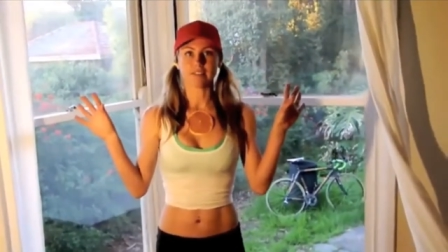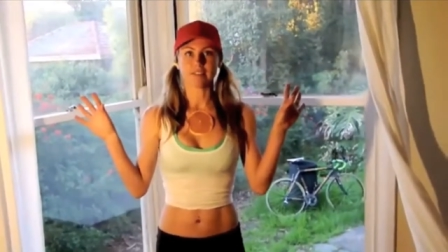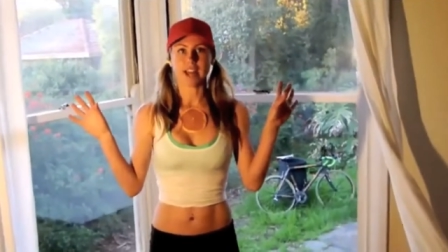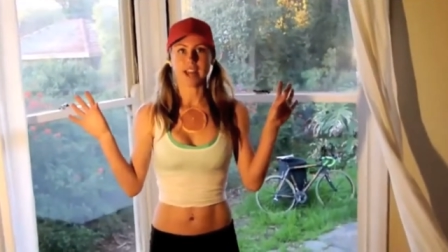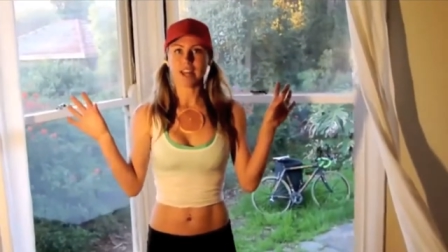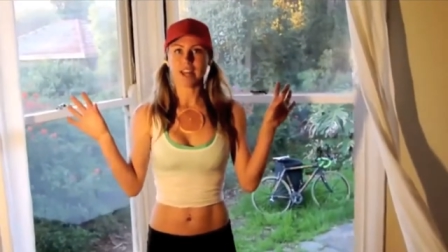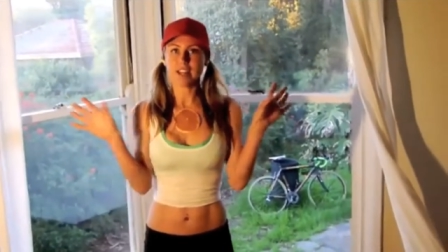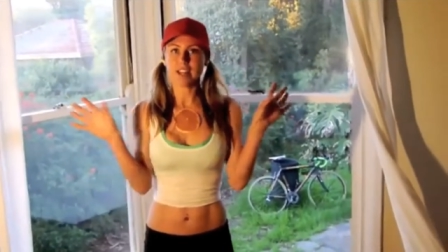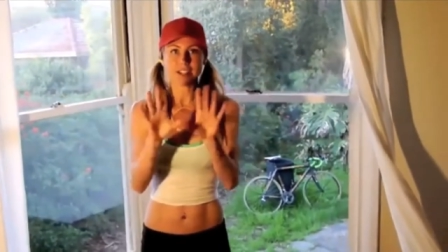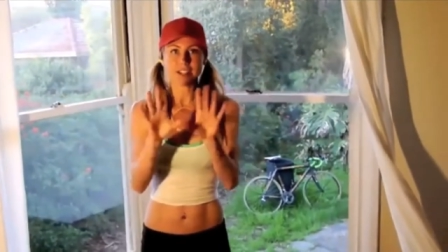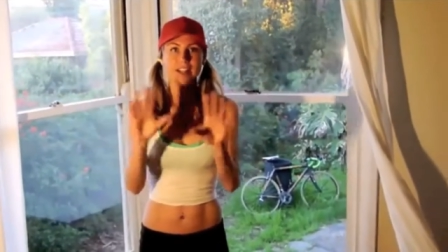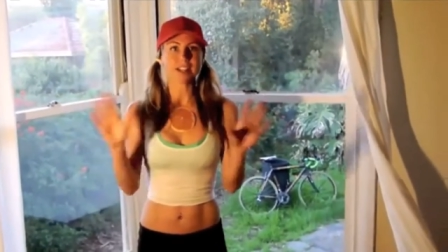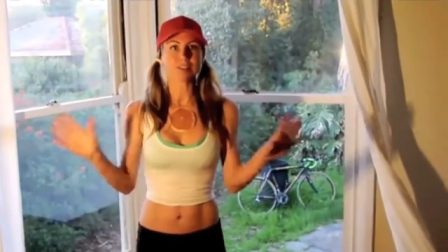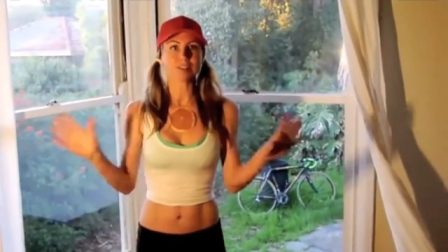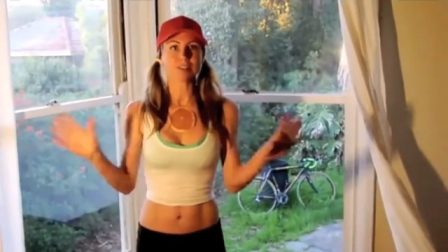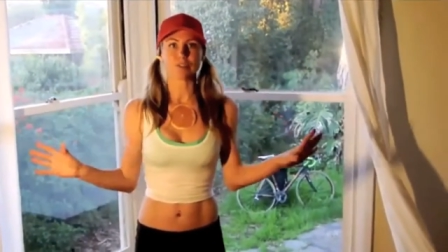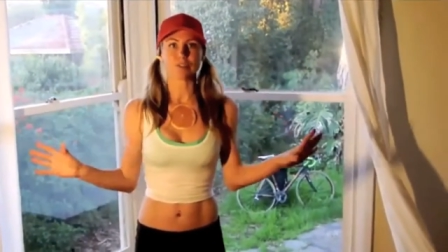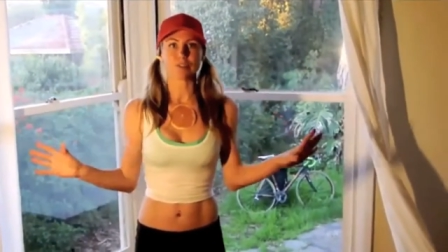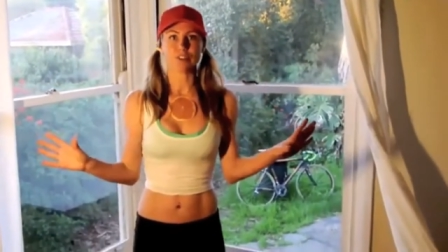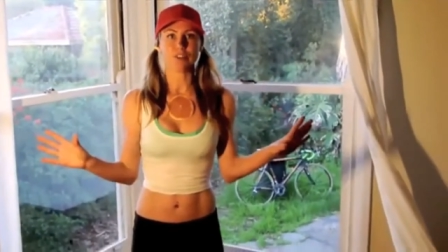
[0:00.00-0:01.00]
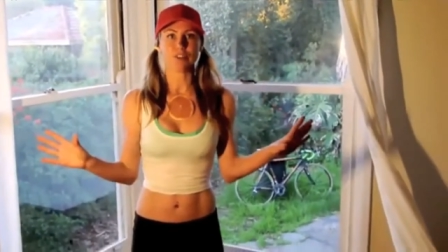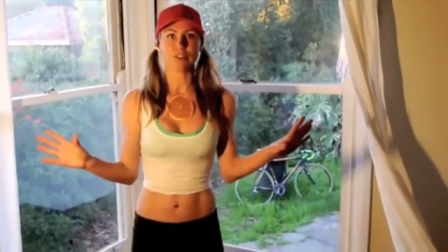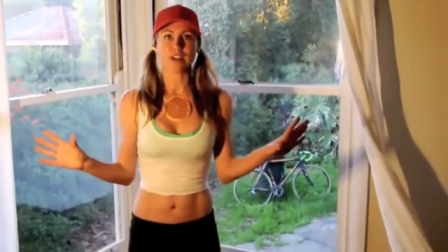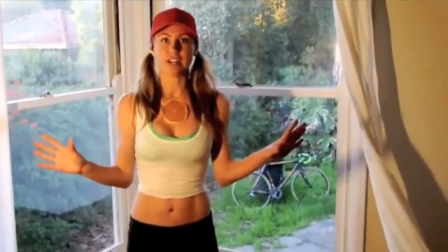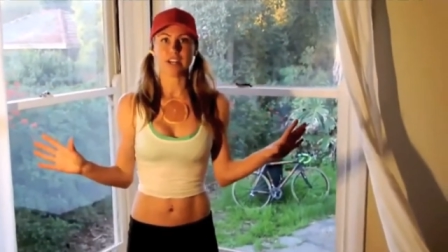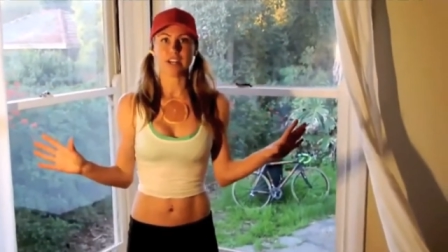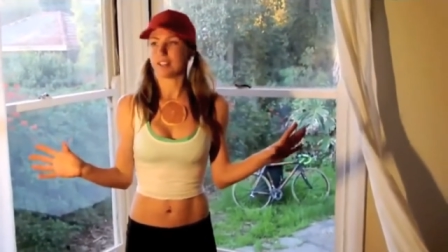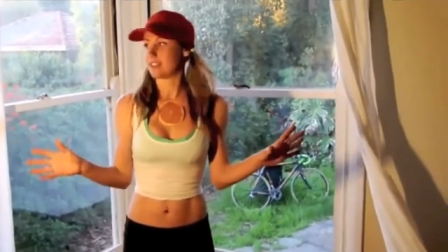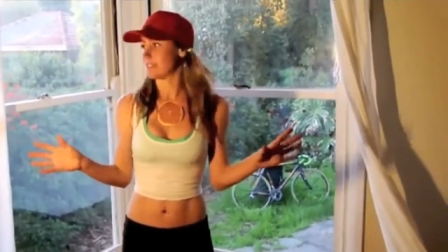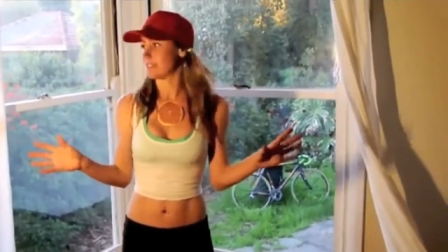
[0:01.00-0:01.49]
Anything that's raw
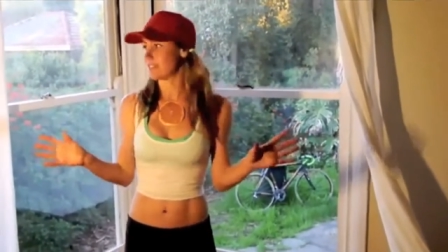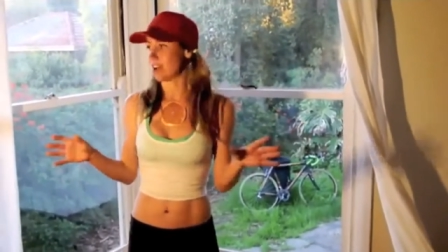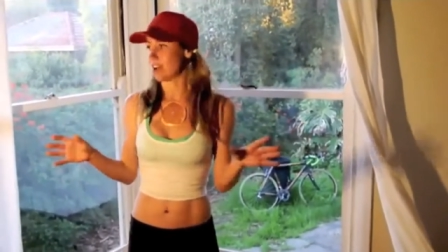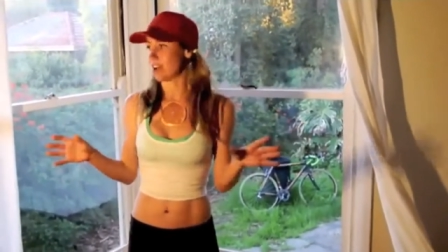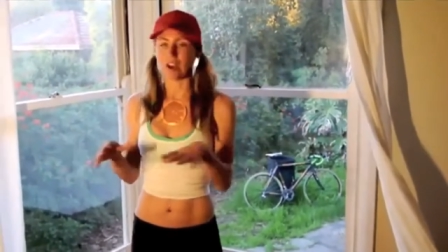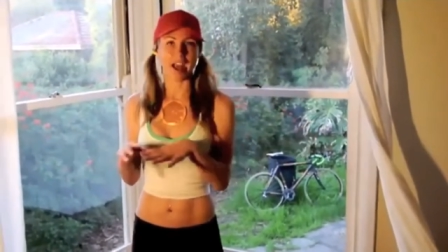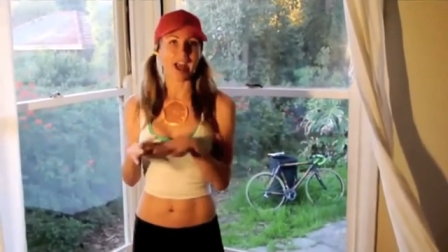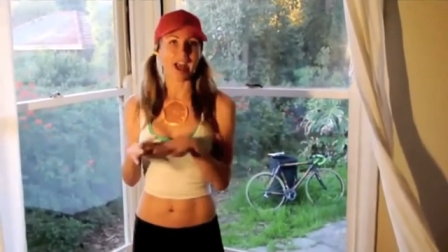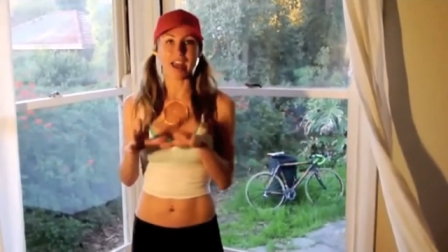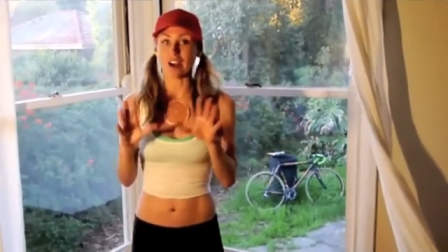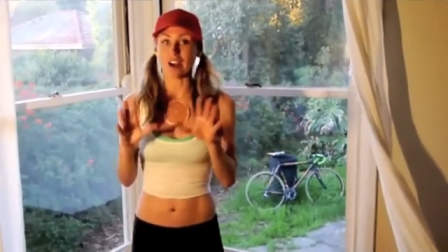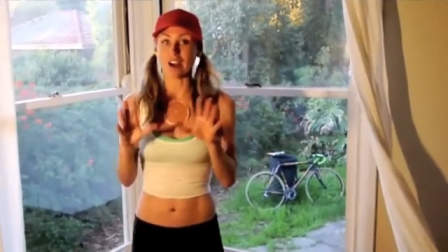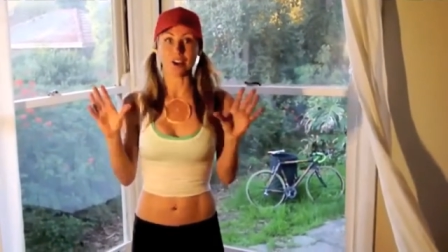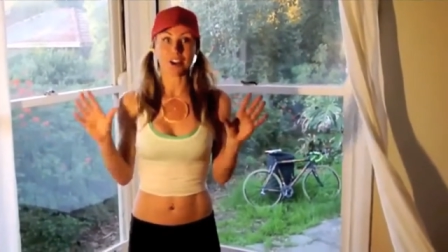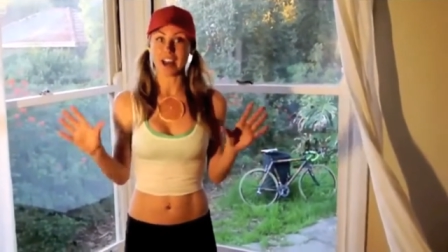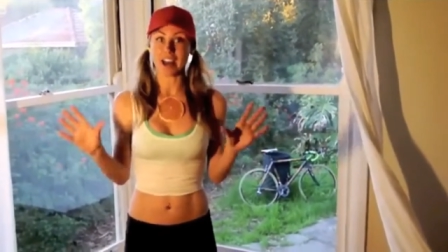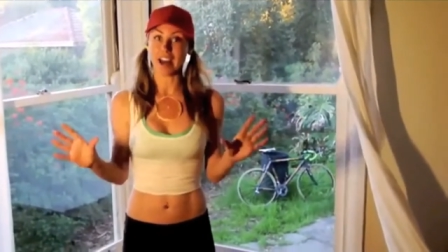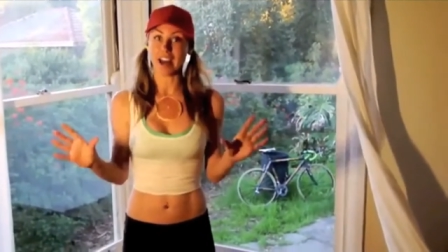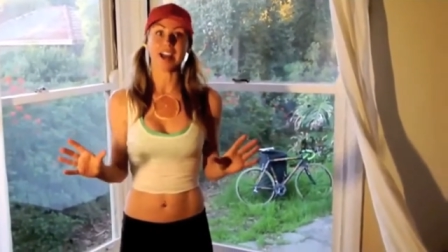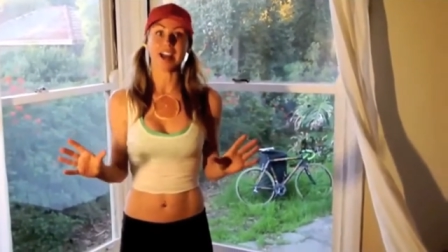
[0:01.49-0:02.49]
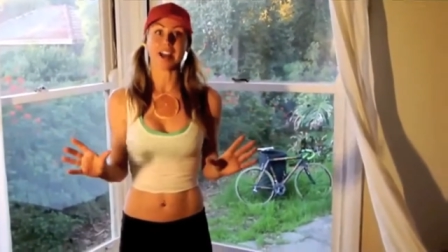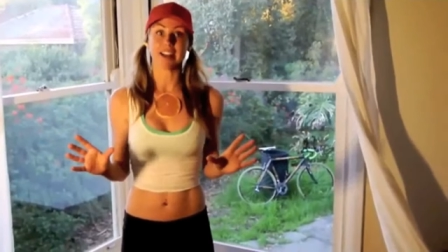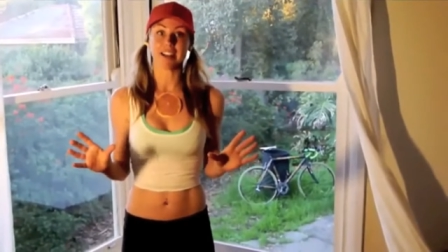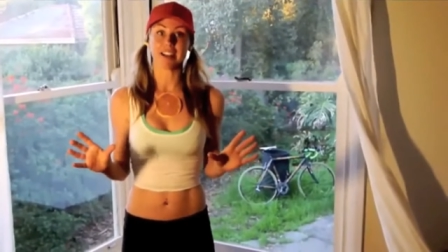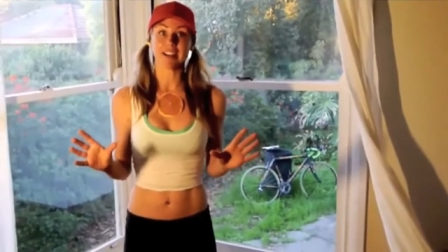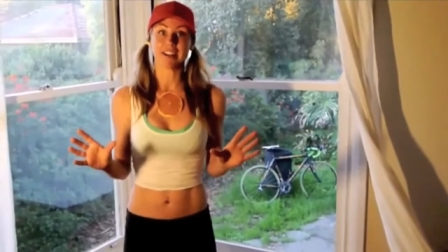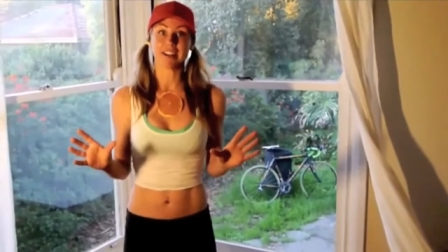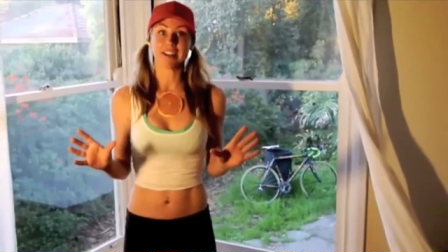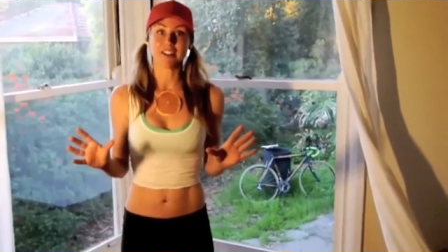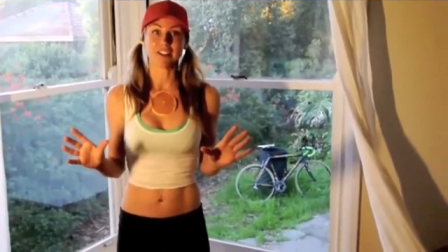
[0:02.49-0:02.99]
is a-okay.
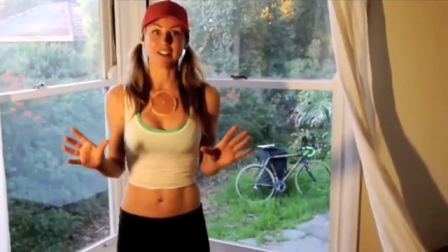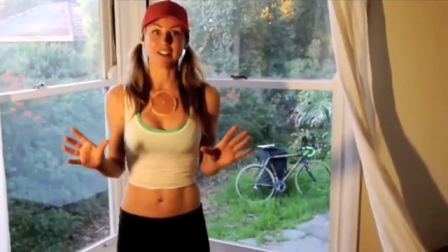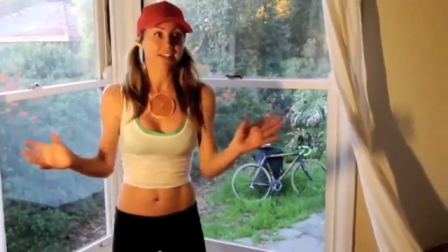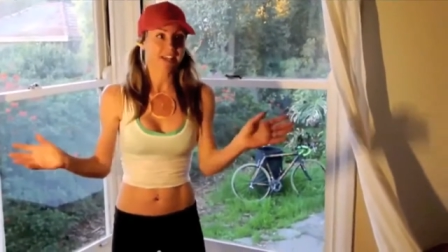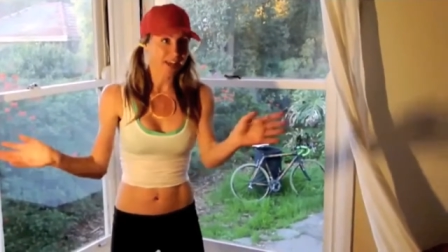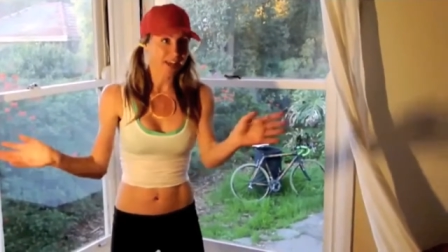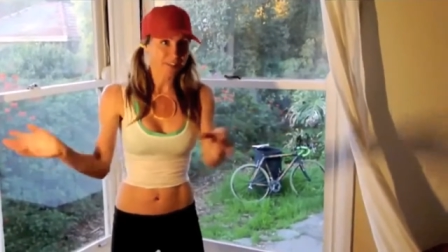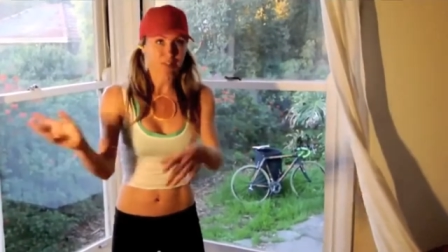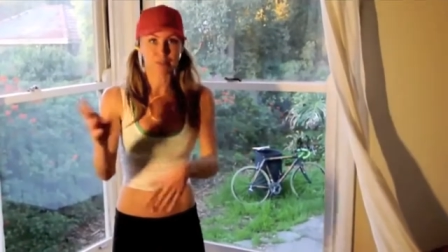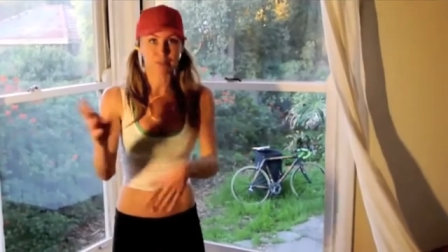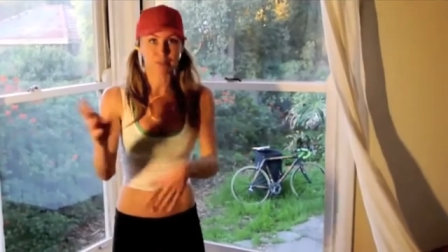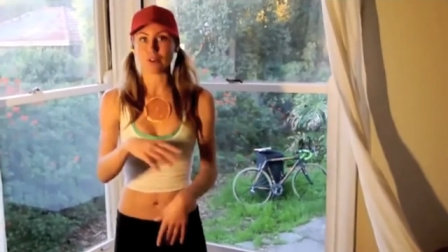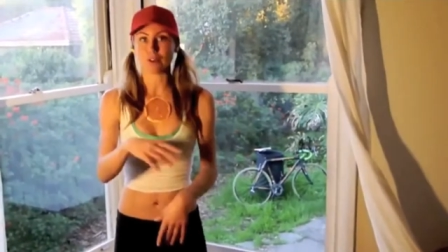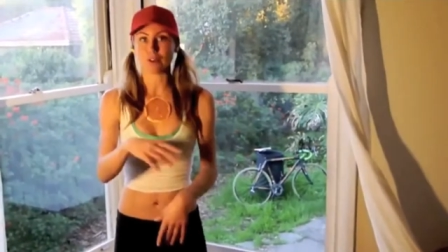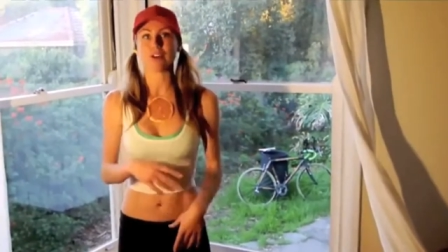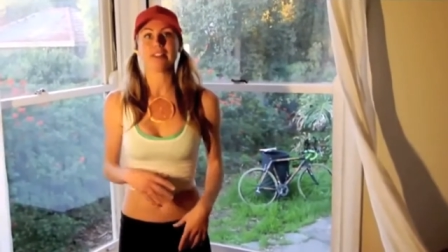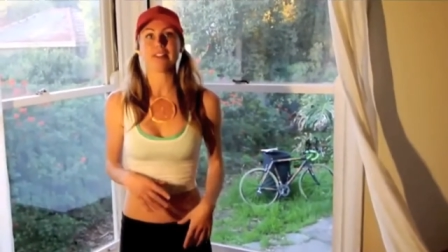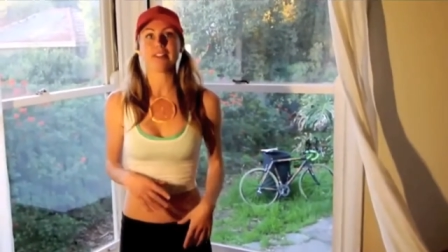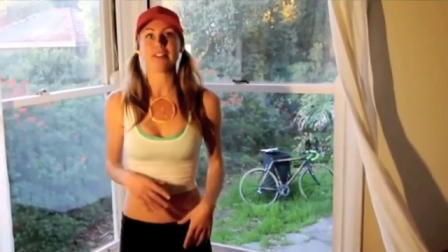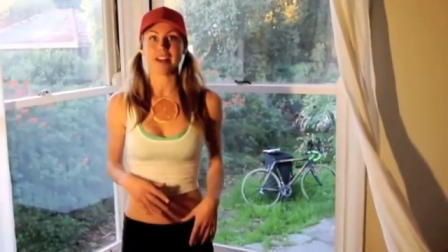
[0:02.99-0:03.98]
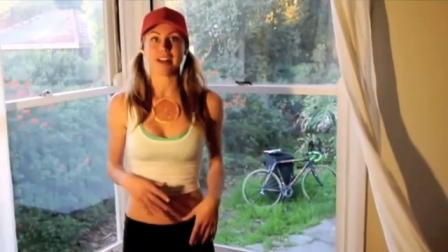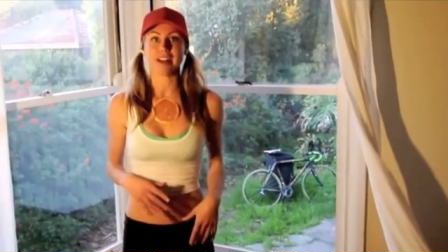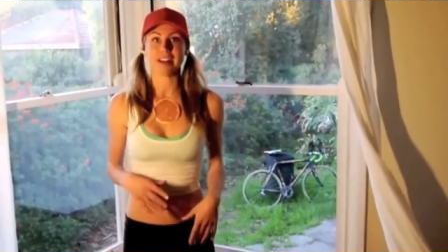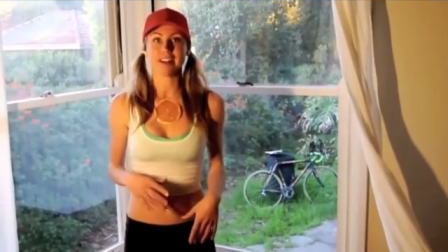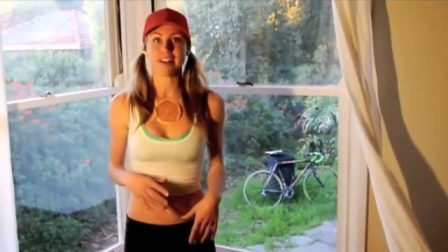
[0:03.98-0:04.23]
Just get the raw in there.